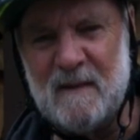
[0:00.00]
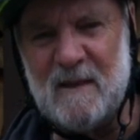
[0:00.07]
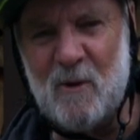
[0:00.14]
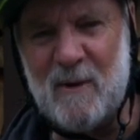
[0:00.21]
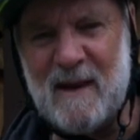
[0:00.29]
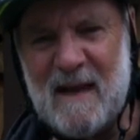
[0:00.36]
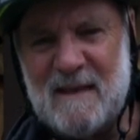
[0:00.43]

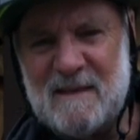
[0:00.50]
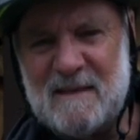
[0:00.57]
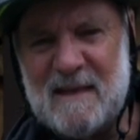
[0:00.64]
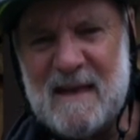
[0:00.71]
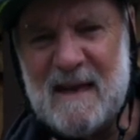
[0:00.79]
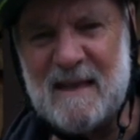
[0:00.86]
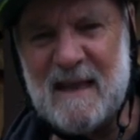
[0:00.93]
Now I can't
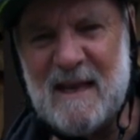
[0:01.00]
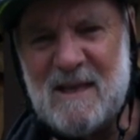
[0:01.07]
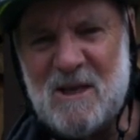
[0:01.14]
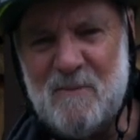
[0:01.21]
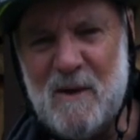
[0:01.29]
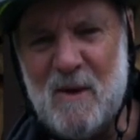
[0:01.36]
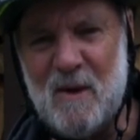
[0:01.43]
say I'd like
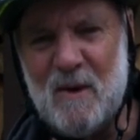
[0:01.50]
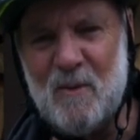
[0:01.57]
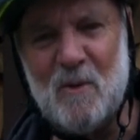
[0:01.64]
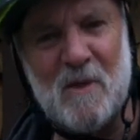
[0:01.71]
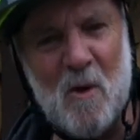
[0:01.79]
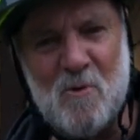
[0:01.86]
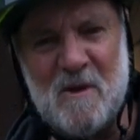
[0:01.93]
to be
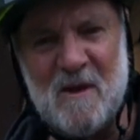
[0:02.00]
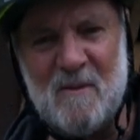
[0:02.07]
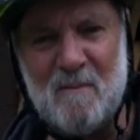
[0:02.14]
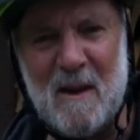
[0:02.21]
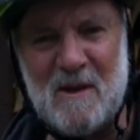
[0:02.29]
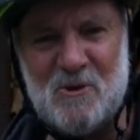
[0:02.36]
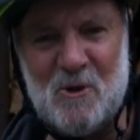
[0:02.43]
without it,
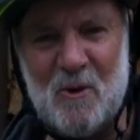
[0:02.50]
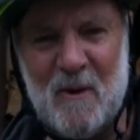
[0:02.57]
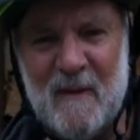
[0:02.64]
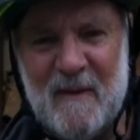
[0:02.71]
mind you.